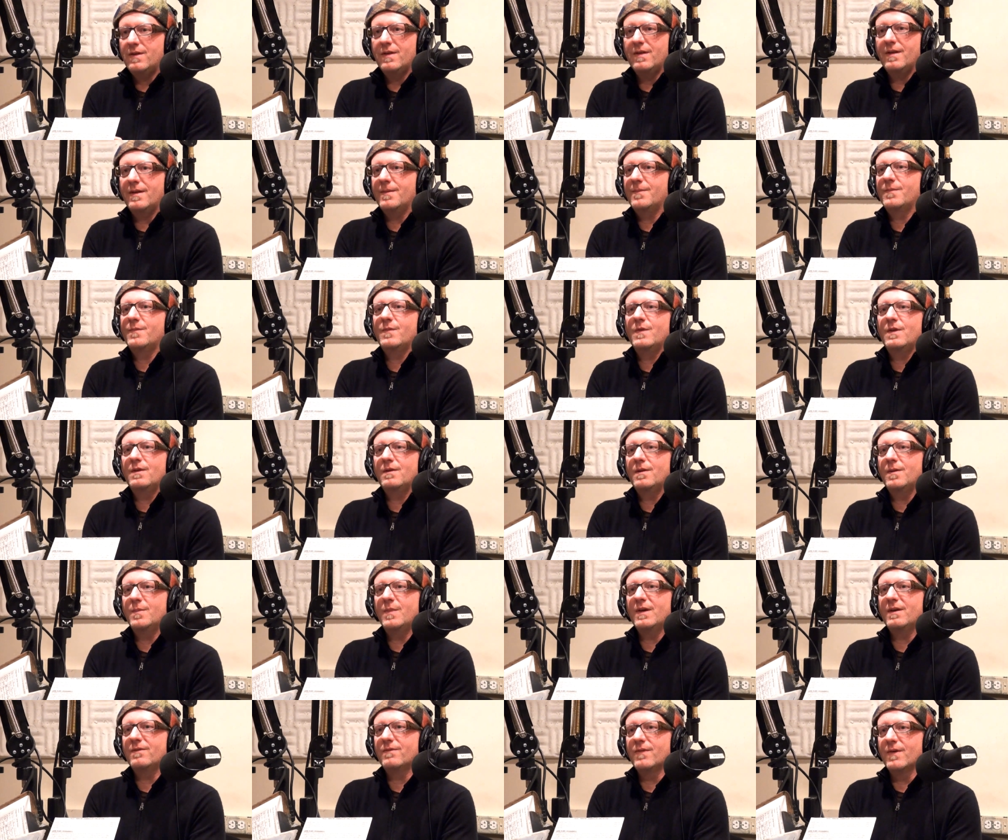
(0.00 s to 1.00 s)
to the to
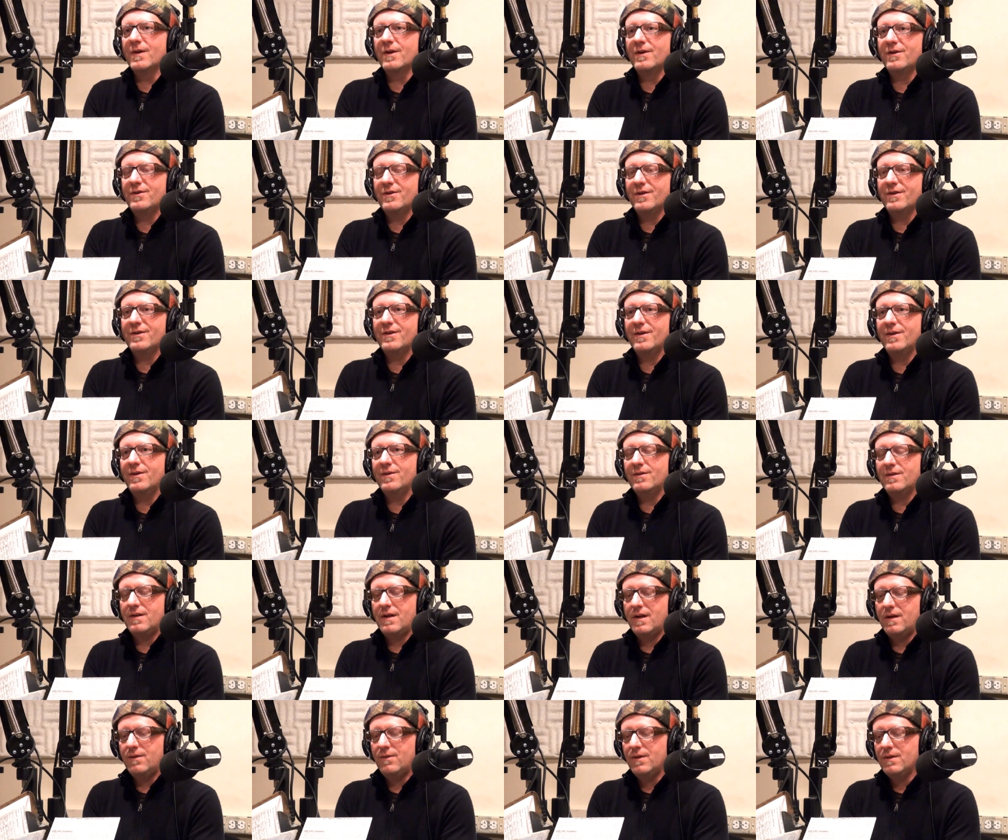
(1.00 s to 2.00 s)
the big furniture
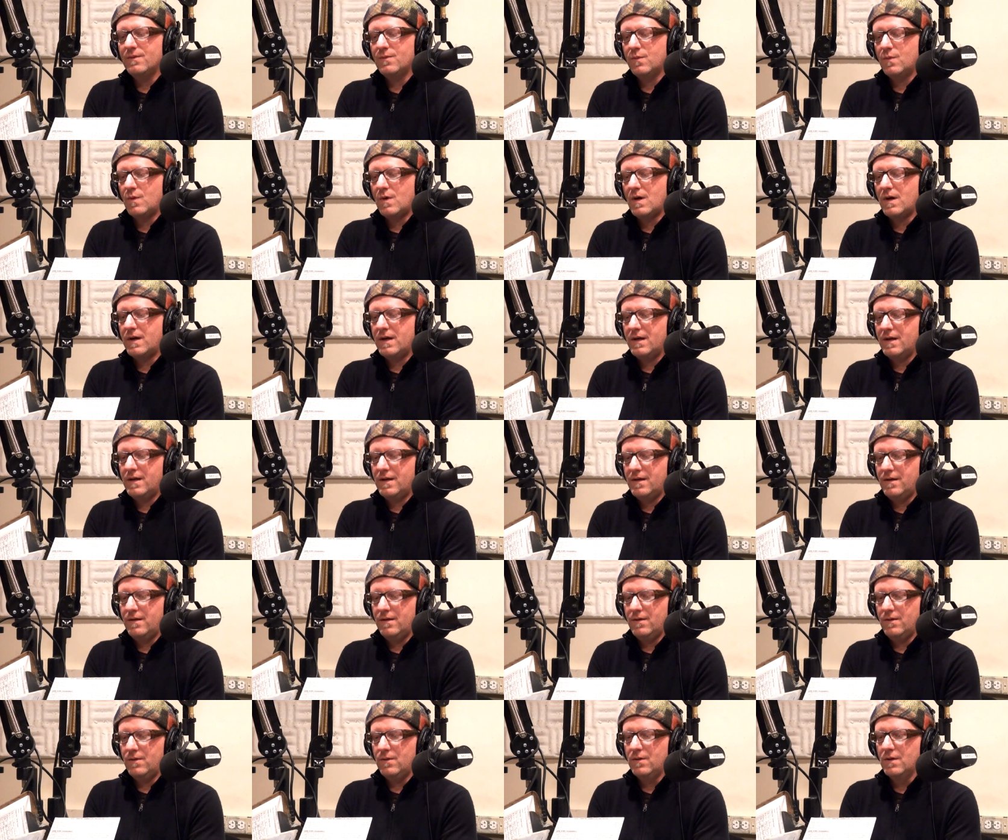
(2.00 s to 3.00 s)
shows and I always wanted
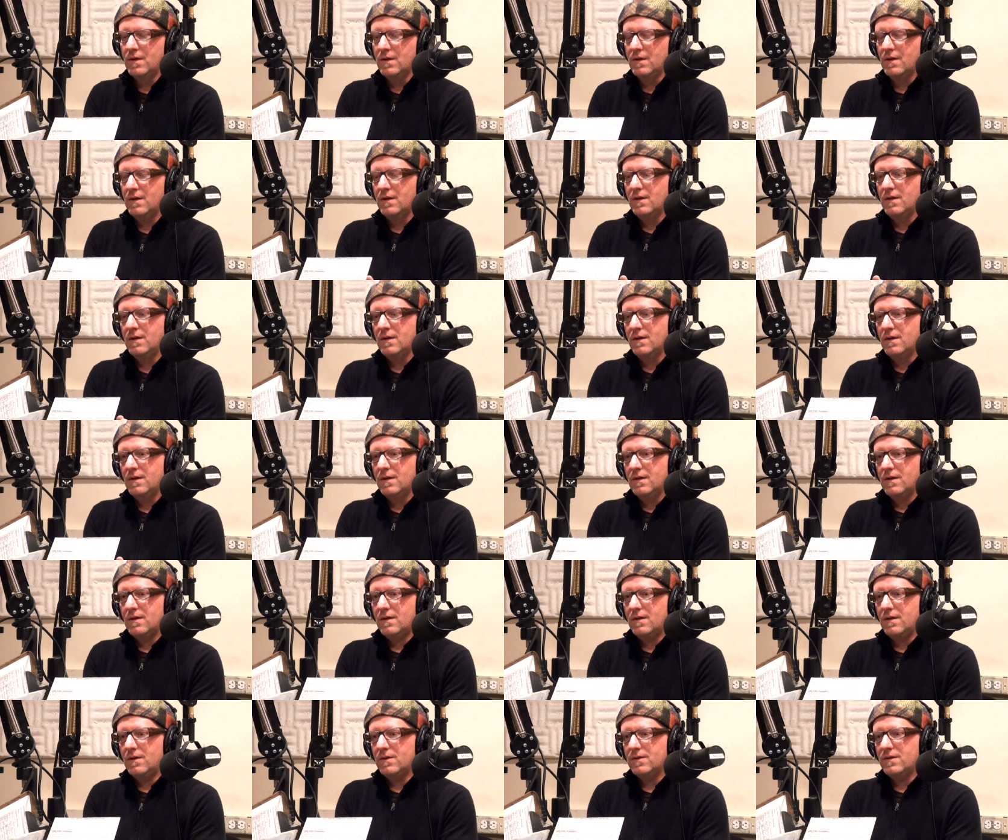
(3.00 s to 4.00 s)
to
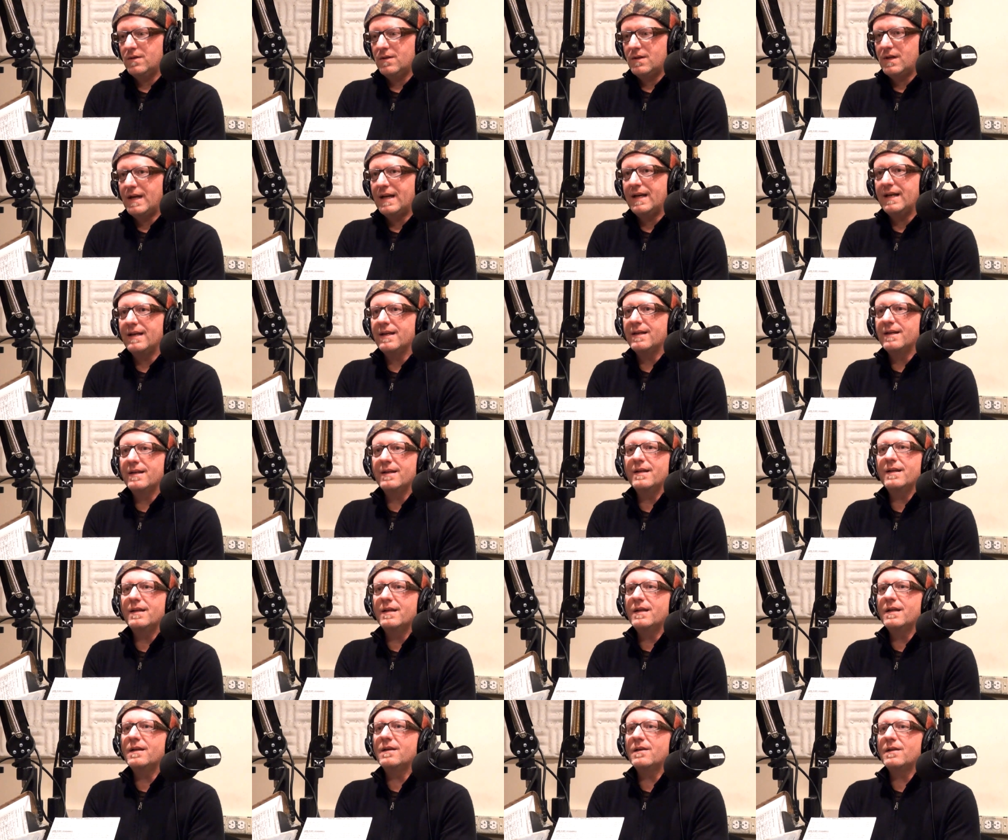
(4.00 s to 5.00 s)
go study in,
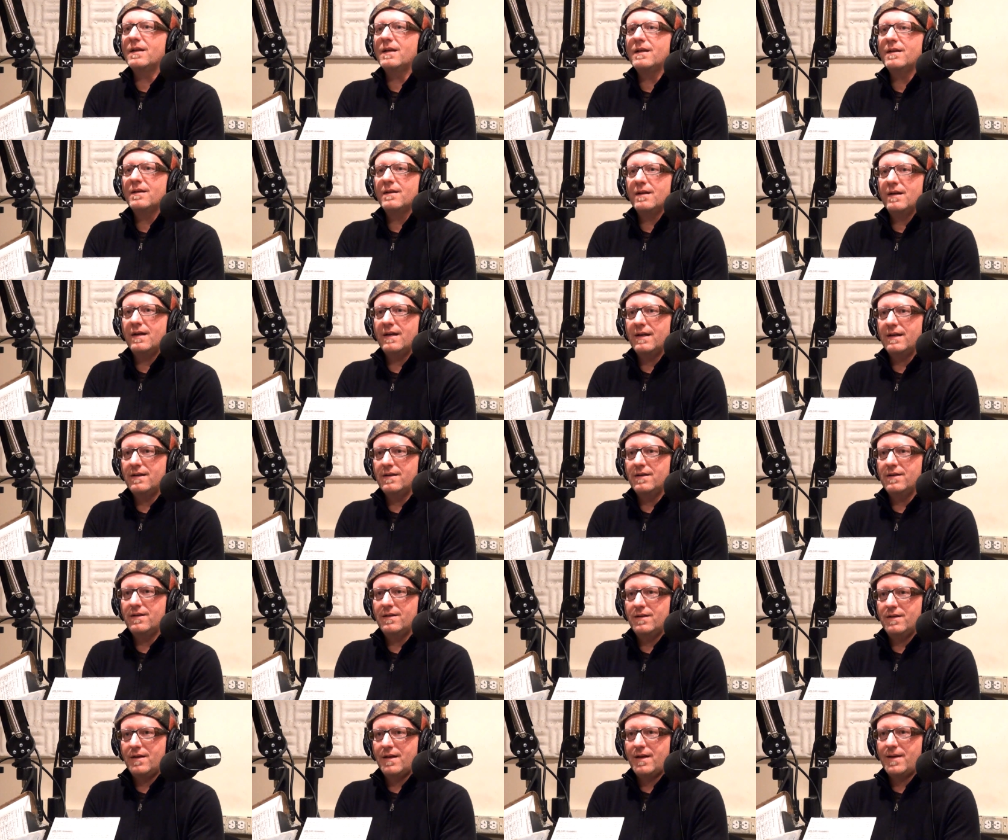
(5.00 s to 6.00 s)
in Italy
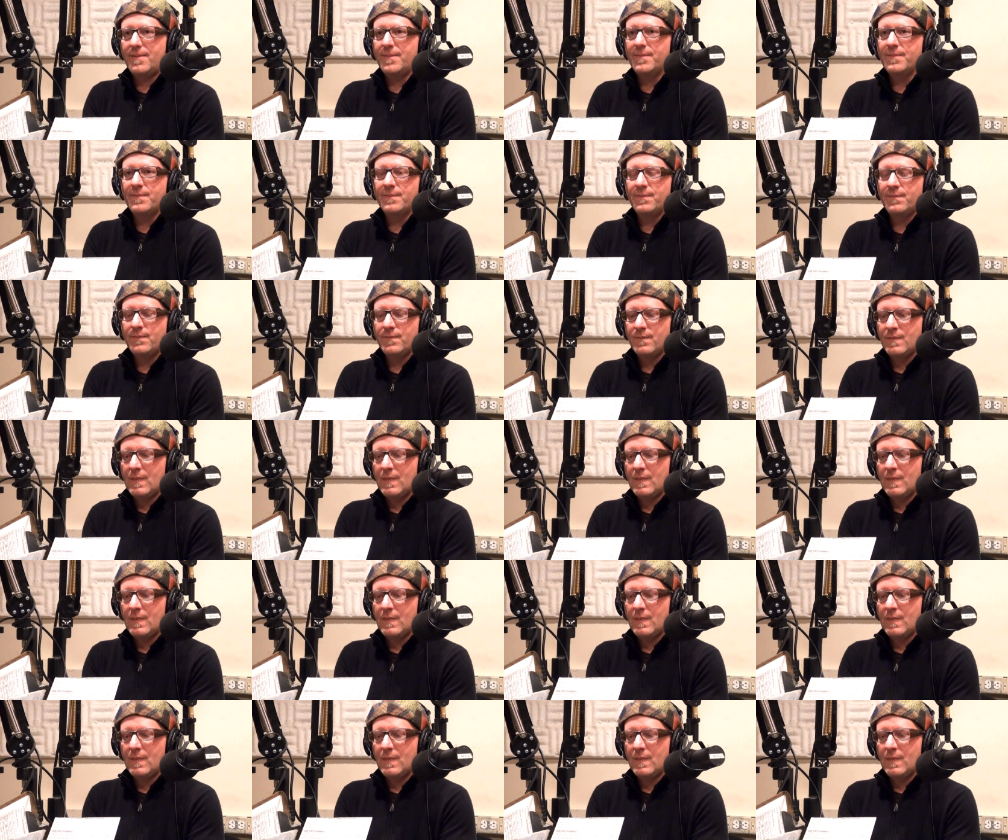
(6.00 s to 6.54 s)
and um,